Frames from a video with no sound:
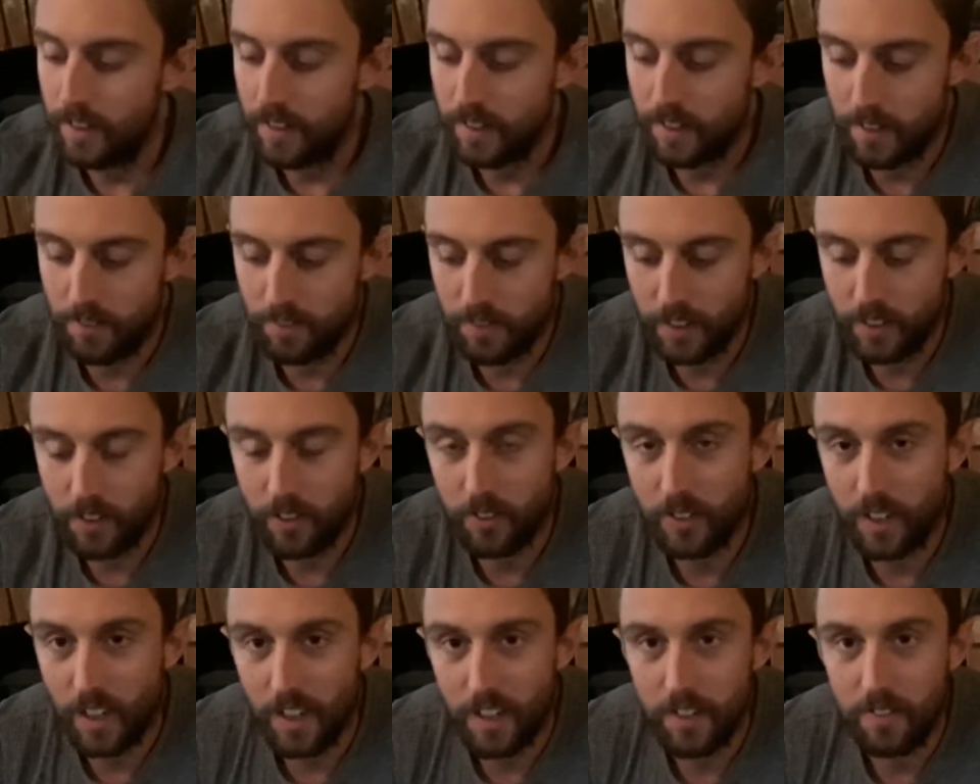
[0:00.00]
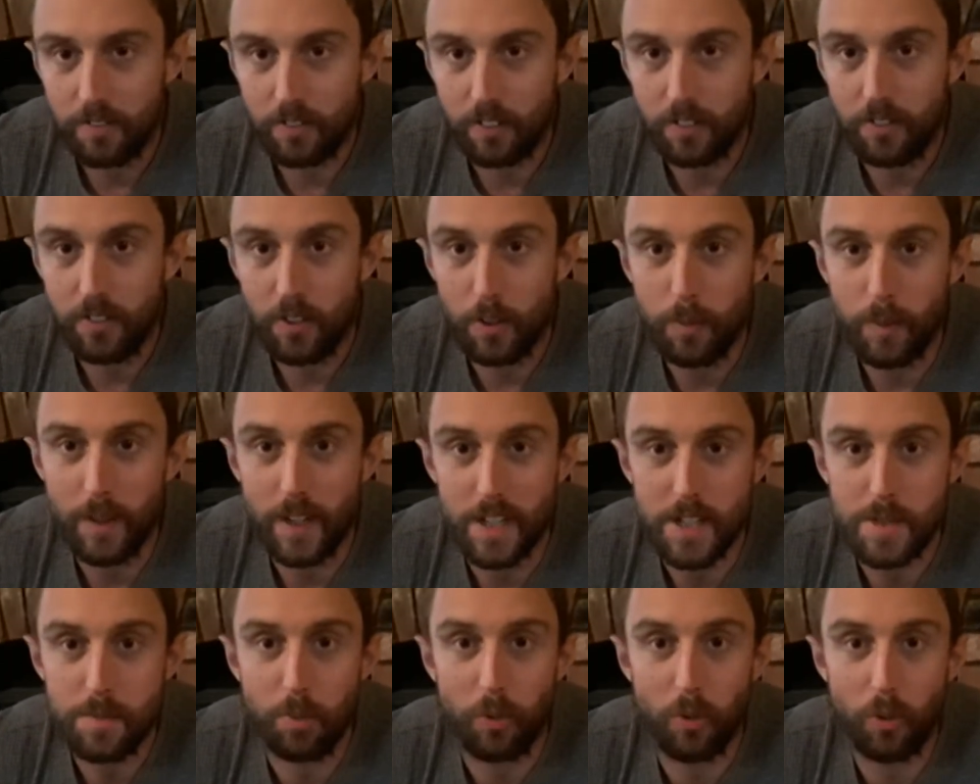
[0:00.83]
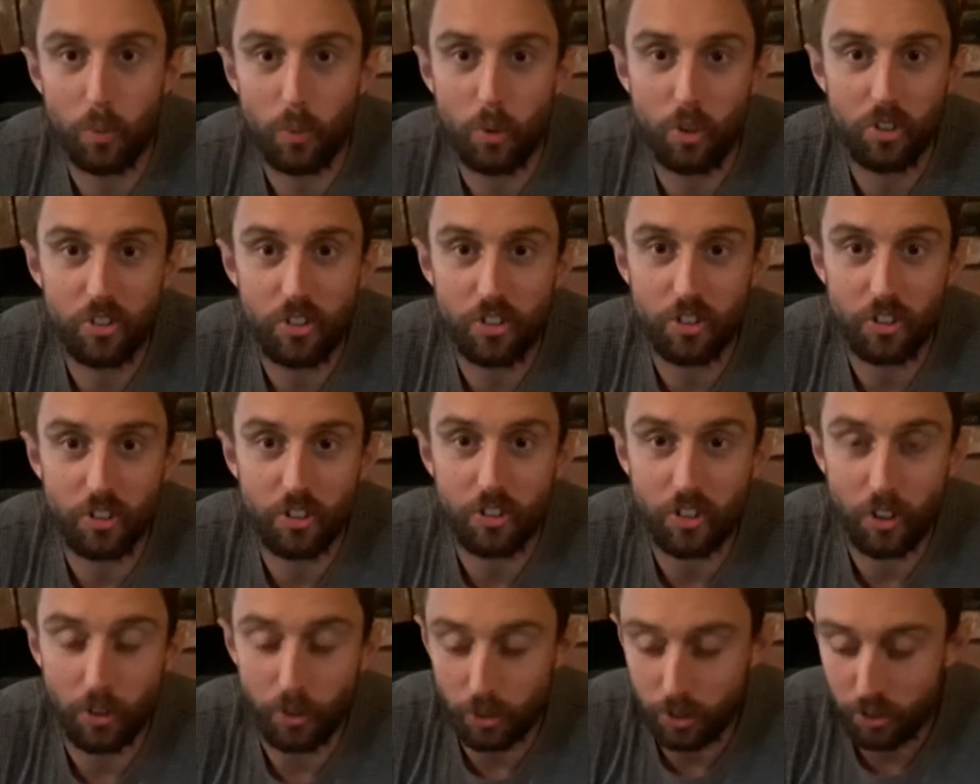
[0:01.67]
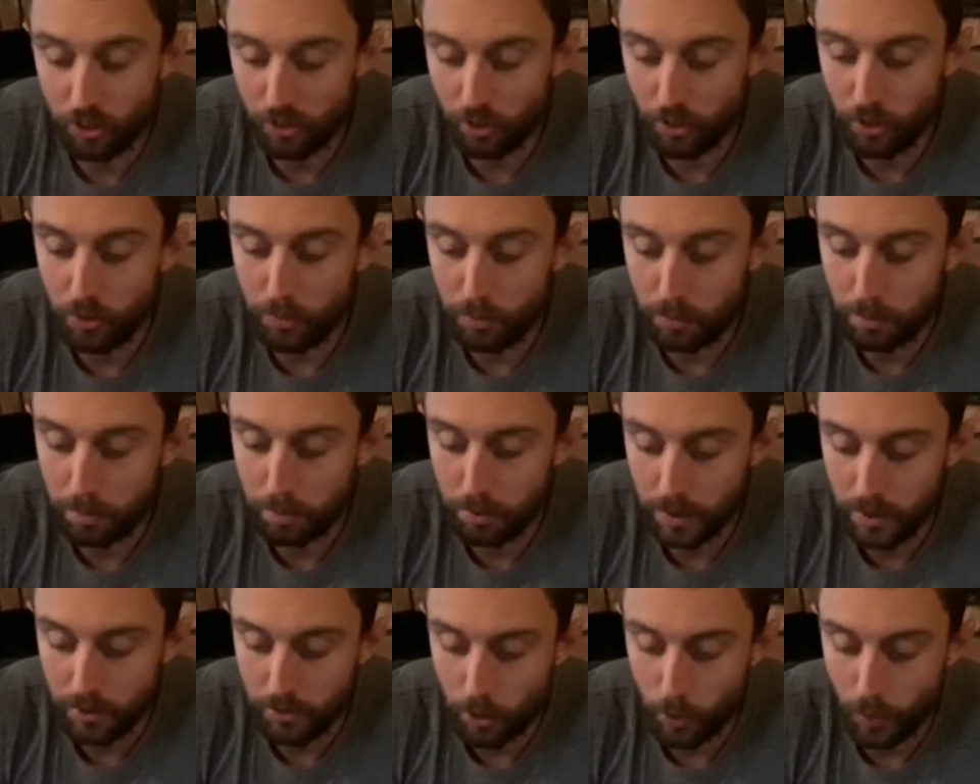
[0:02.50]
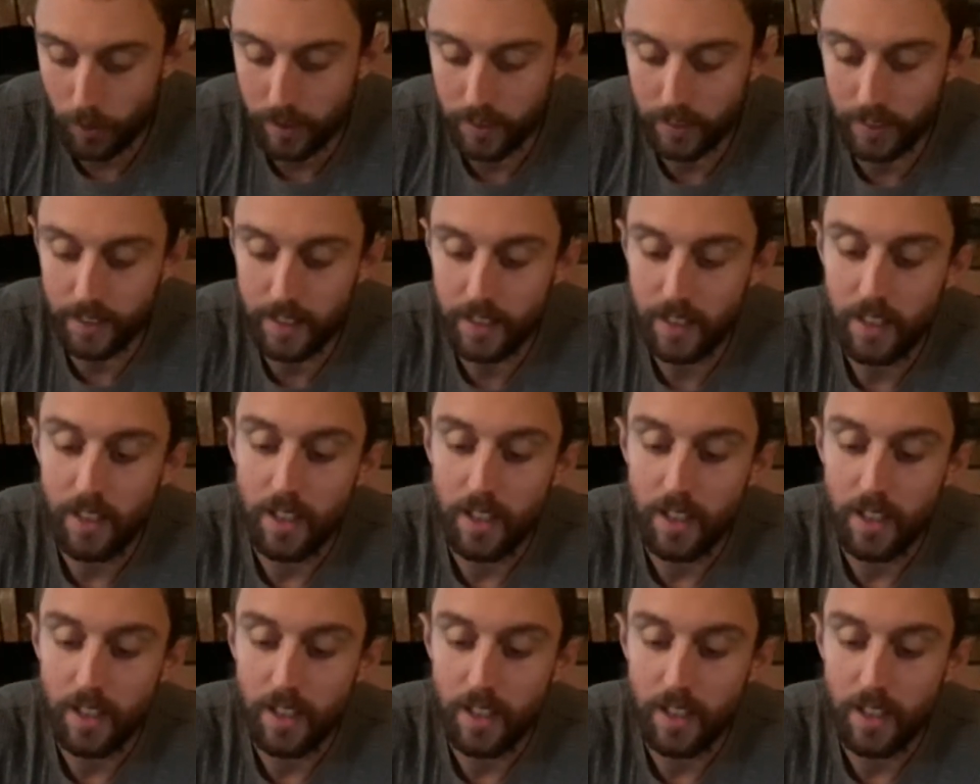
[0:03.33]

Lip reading: they feel okay for a few minutes, but the water just soaks through pretty quickly